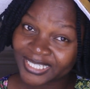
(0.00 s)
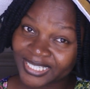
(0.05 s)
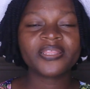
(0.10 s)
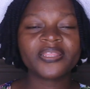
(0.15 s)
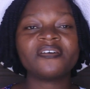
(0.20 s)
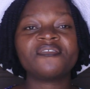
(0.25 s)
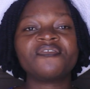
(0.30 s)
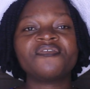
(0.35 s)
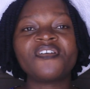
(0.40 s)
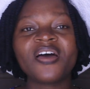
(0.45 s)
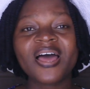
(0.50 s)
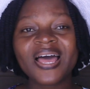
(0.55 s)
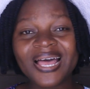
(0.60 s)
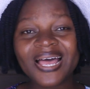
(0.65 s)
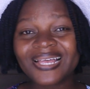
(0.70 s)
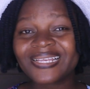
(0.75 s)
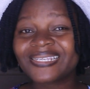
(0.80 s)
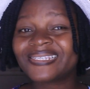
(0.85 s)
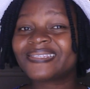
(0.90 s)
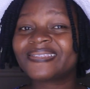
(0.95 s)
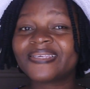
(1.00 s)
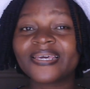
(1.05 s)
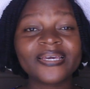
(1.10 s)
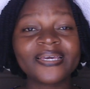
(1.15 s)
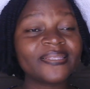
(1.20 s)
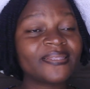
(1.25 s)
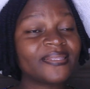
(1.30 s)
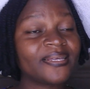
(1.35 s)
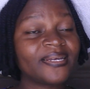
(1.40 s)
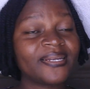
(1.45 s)
The first
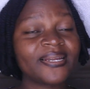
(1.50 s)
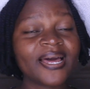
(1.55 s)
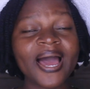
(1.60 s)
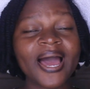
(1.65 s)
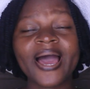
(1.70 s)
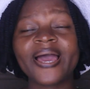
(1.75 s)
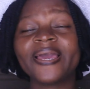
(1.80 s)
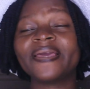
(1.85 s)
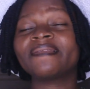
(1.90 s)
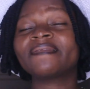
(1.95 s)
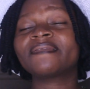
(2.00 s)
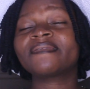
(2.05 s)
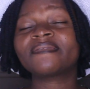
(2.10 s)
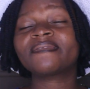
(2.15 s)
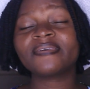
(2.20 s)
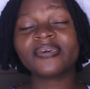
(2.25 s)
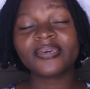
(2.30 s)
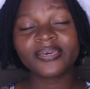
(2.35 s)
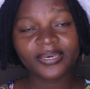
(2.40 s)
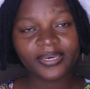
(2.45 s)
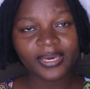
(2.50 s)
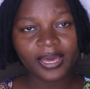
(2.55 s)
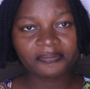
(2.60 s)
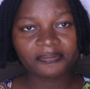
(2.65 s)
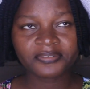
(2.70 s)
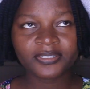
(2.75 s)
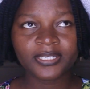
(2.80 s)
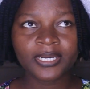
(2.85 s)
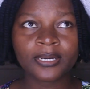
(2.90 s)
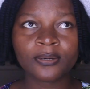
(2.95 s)
thing that I think
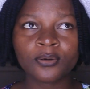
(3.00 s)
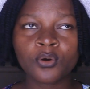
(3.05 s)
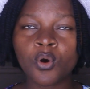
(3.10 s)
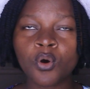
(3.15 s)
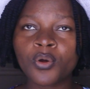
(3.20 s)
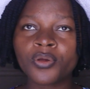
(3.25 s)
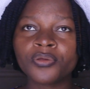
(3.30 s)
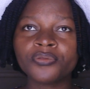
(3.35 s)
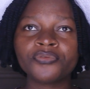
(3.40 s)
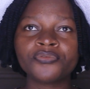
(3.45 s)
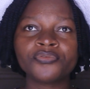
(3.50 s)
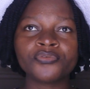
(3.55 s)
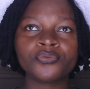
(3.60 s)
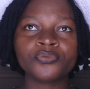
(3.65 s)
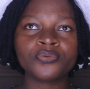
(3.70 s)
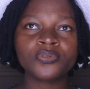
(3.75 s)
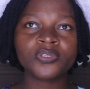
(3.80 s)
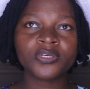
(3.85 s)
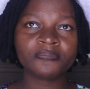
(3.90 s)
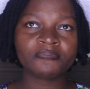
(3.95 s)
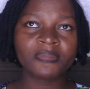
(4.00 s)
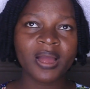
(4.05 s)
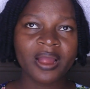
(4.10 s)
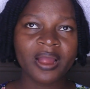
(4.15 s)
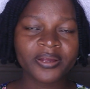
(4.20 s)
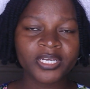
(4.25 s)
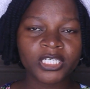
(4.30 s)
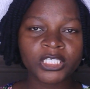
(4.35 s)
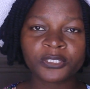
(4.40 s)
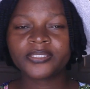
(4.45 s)
after going through the
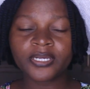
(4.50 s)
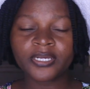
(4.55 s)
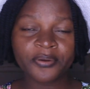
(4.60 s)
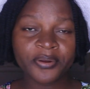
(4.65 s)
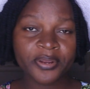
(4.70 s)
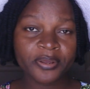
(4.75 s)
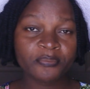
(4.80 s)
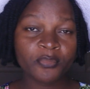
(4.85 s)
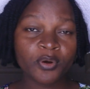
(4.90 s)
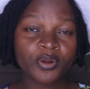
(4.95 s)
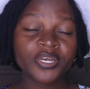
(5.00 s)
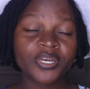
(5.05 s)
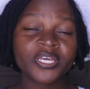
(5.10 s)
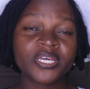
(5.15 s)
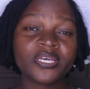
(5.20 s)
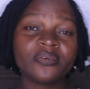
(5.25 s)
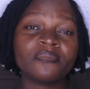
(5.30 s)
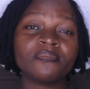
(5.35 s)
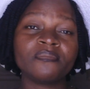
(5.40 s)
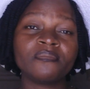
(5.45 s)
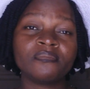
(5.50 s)
marriage ceremony